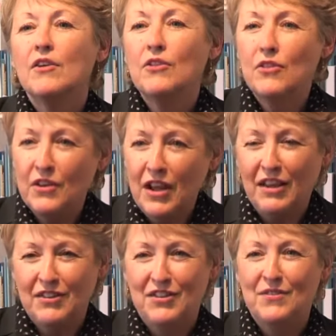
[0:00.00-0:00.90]
the
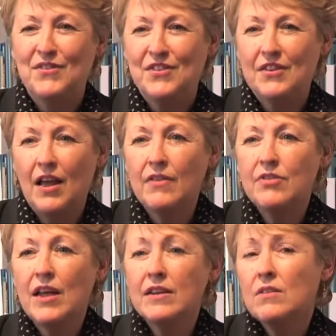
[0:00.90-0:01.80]
negatives,
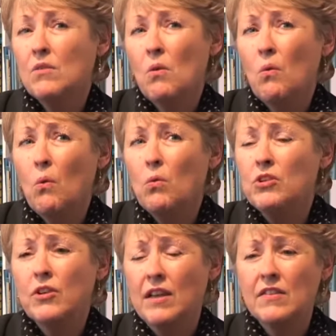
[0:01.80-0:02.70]
and then all
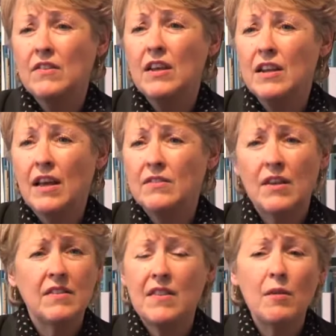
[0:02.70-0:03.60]
you get seen as
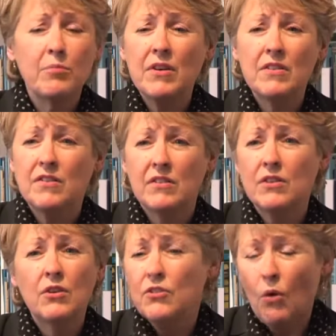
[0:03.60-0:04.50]
is that
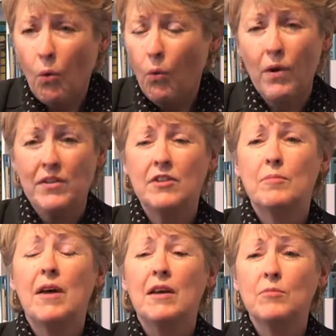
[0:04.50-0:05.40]
person who's always in
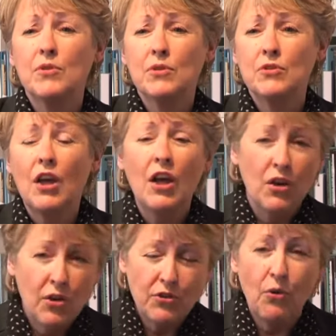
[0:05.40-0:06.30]
a bad mood,
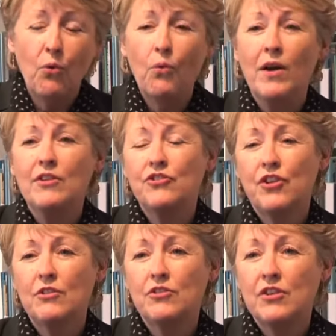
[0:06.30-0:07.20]
who's always
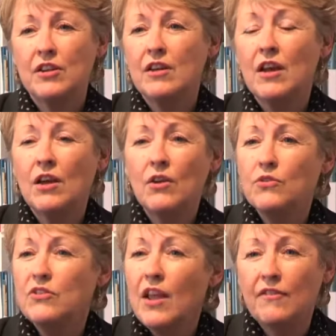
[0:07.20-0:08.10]
shouting,
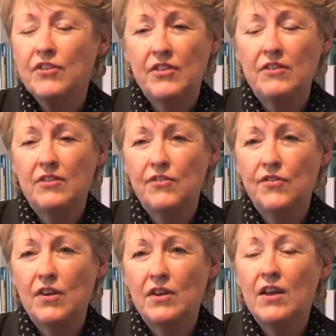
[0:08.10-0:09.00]
who's never
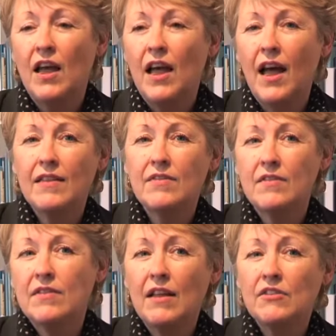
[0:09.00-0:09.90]
satisfied.
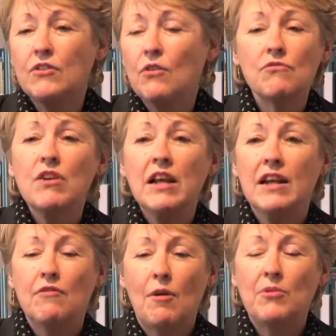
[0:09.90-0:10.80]
And that's not
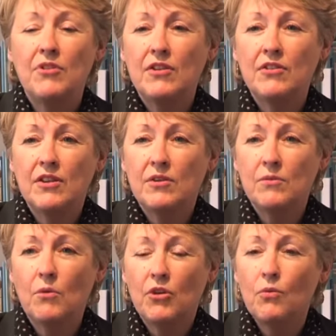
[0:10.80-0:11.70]
really
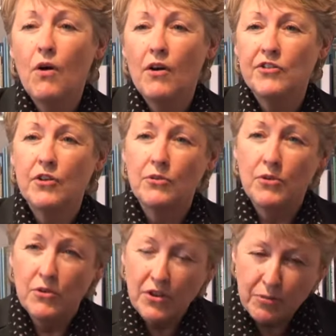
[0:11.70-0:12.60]
representing what you are. So
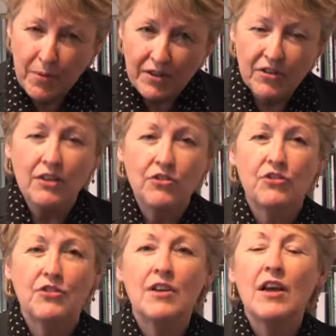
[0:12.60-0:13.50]
you need to pay
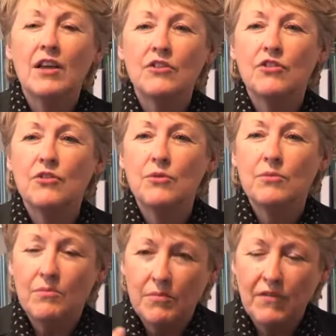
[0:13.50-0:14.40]
attention
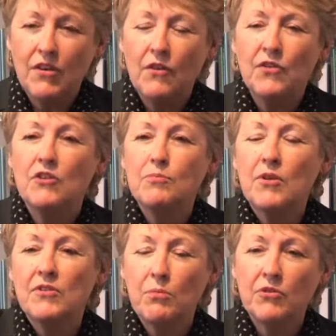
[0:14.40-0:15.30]
to giving over those
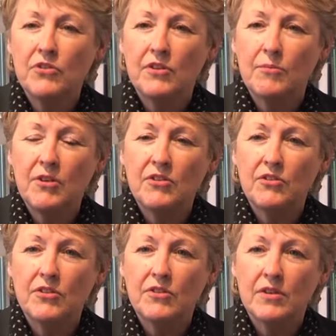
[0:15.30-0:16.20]
positive
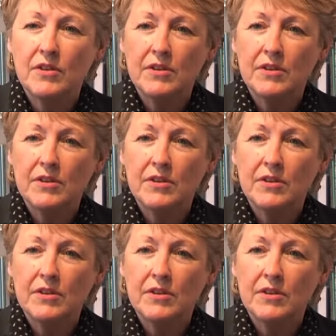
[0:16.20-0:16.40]
messages.